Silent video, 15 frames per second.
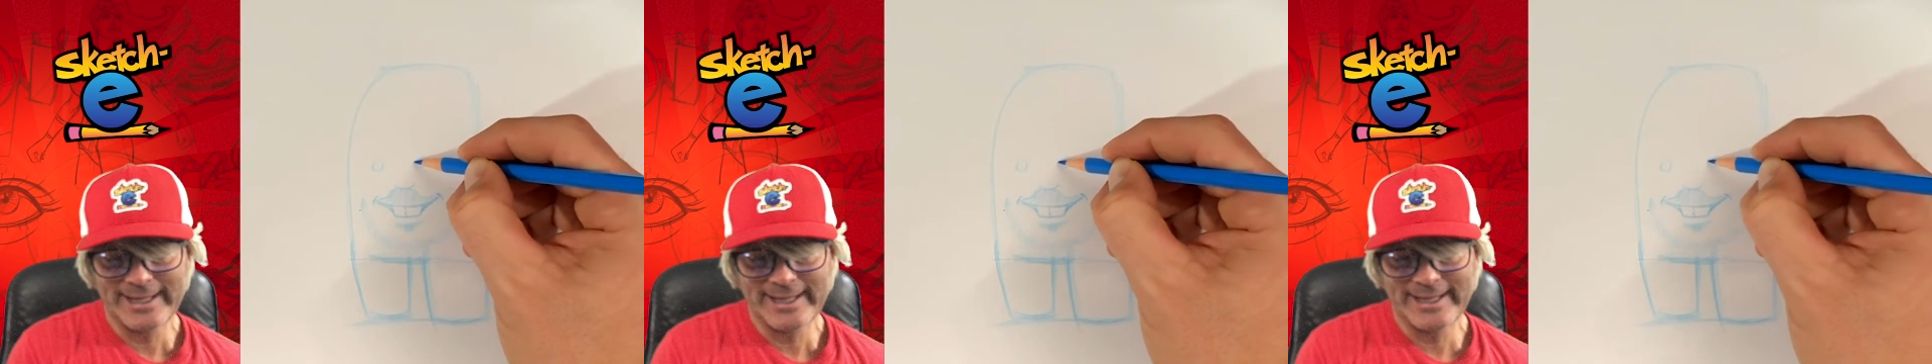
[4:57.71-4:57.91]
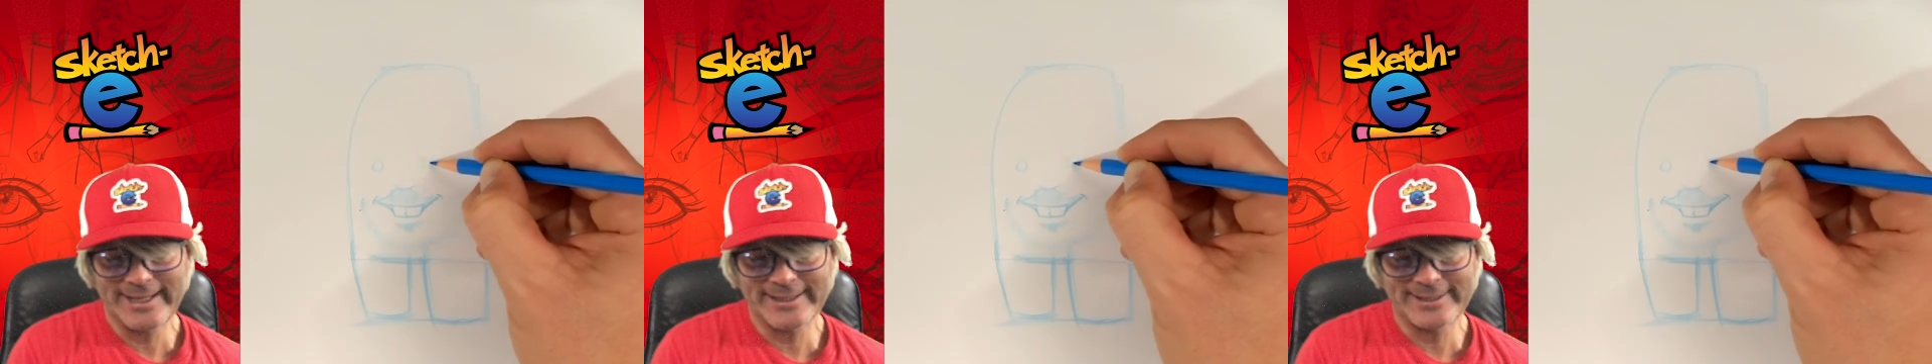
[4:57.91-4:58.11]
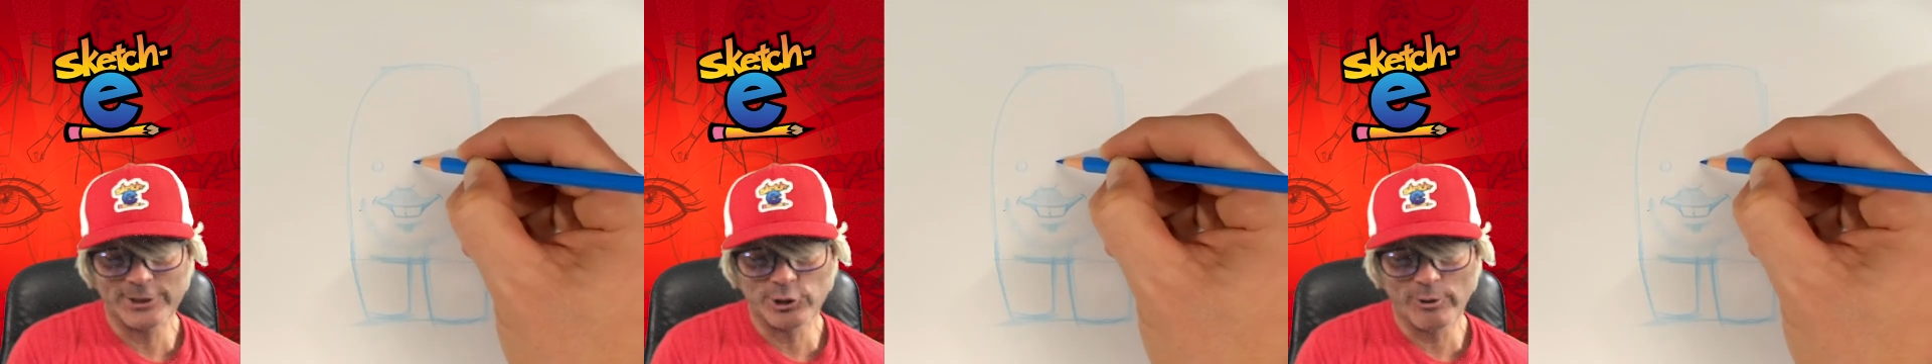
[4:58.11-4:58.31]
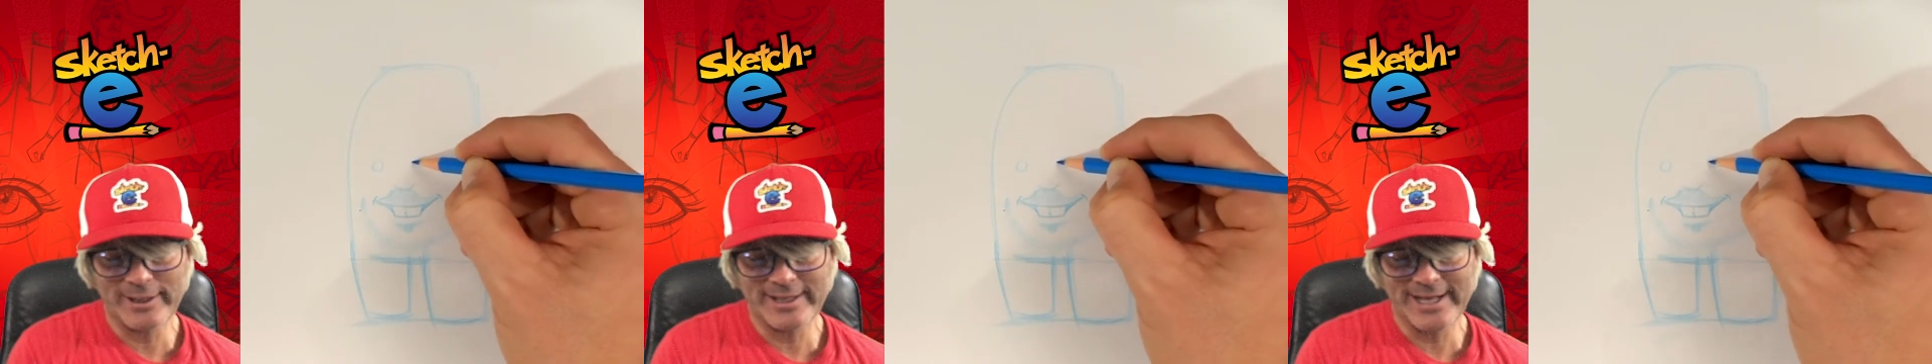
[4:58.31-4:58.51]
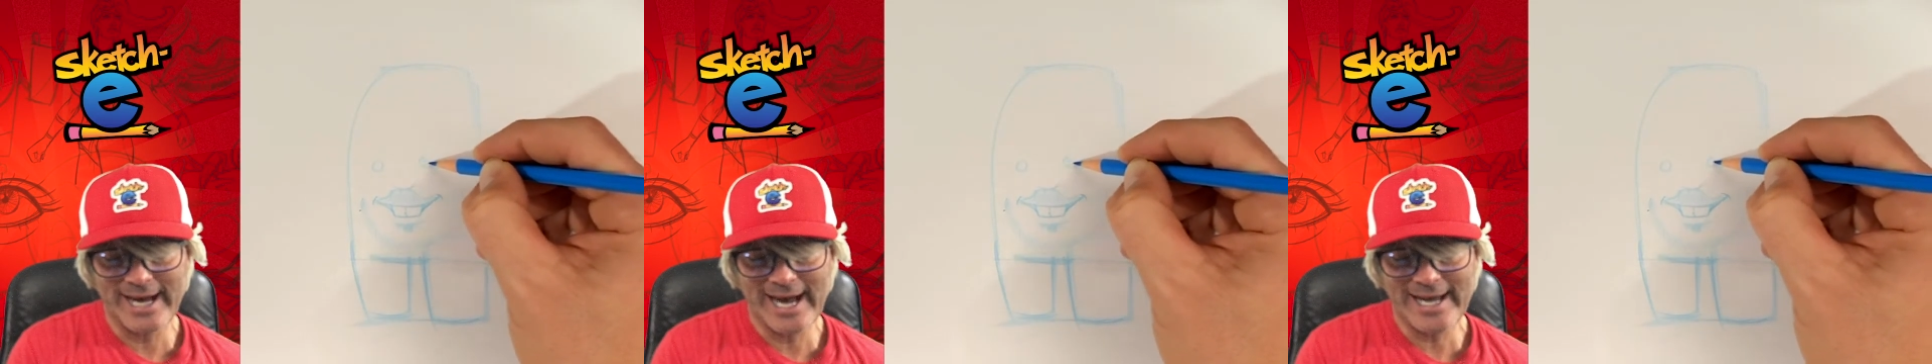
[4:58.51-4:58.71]
is to create
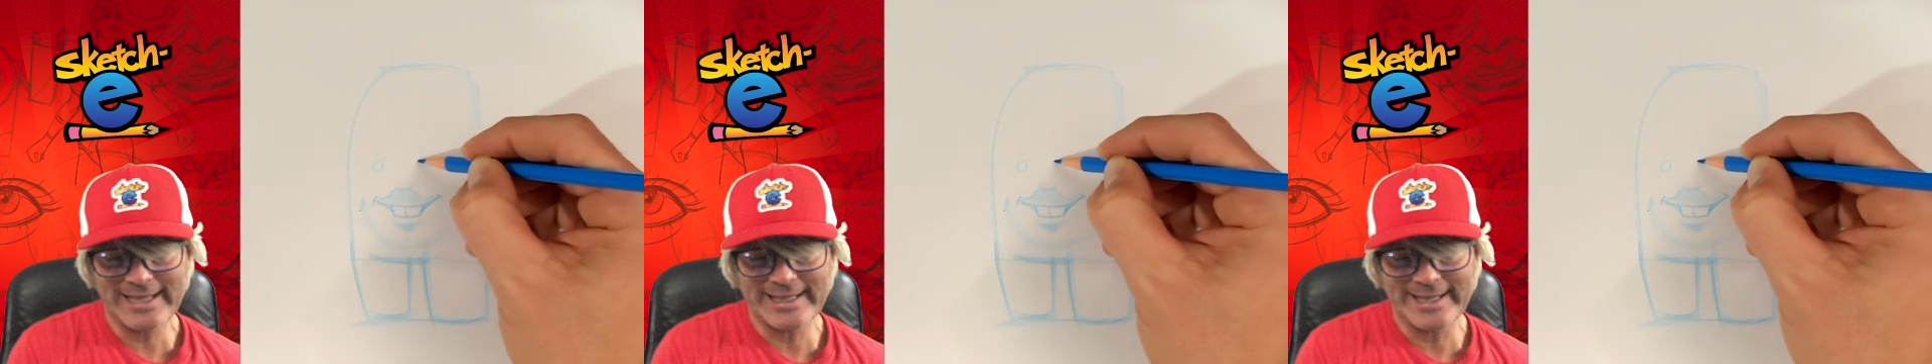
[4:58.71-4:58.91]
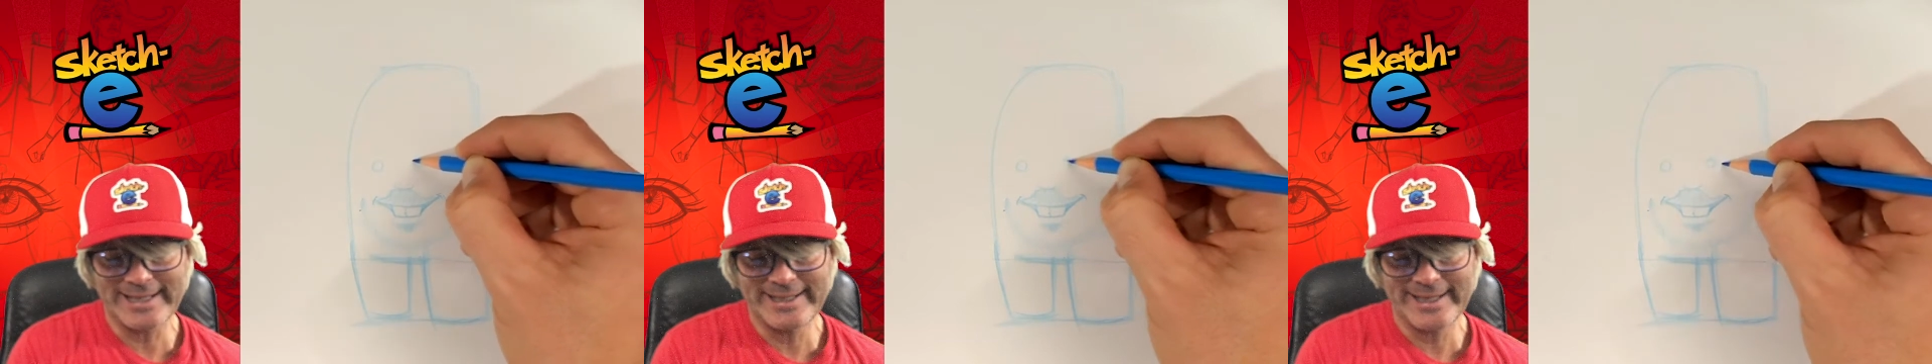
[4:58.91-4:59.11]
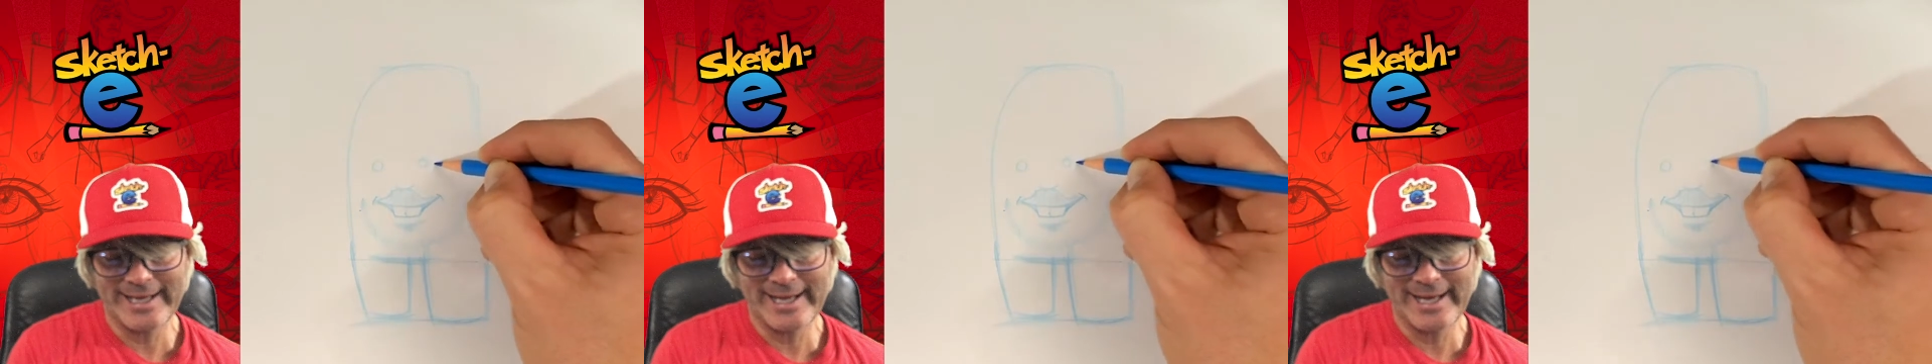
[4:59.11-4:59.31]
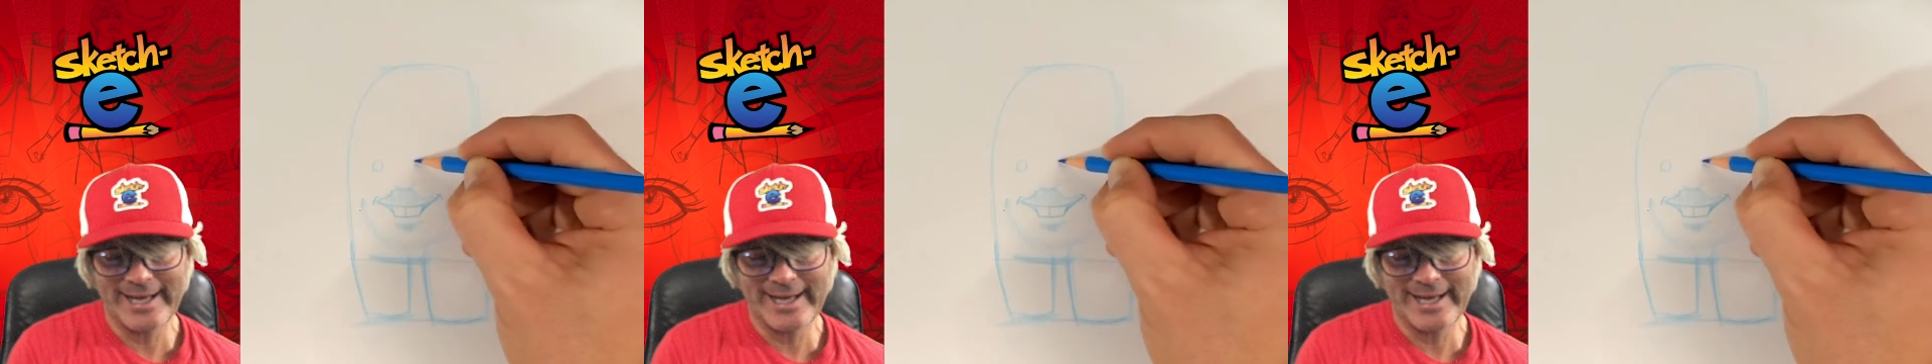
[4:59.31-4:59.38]
an eyelid